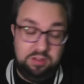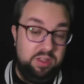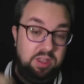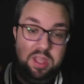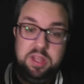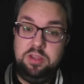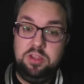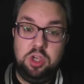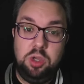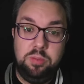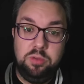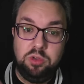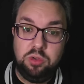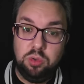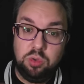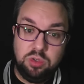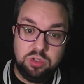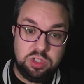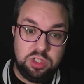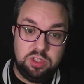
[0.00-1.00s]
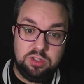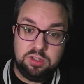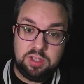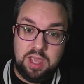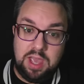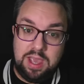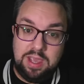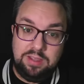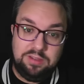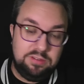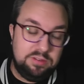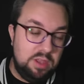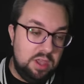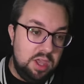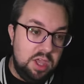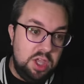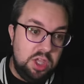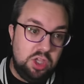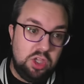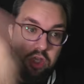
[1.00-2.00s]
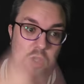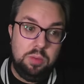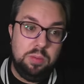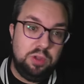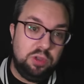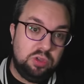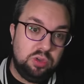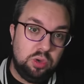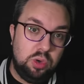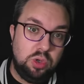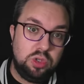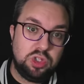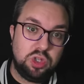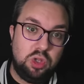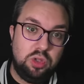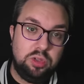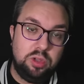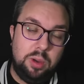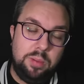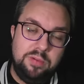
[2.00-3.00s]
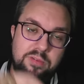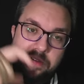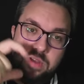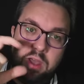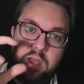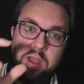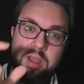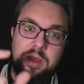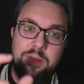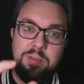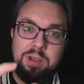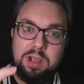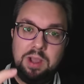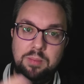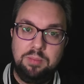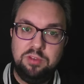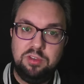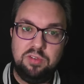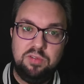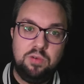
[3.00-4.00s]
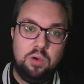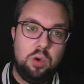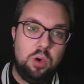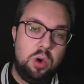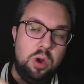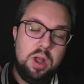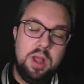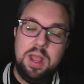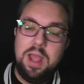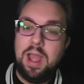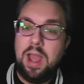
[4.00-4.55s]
in Human Torch's case, Human Torch on top of her, he becomes a 4,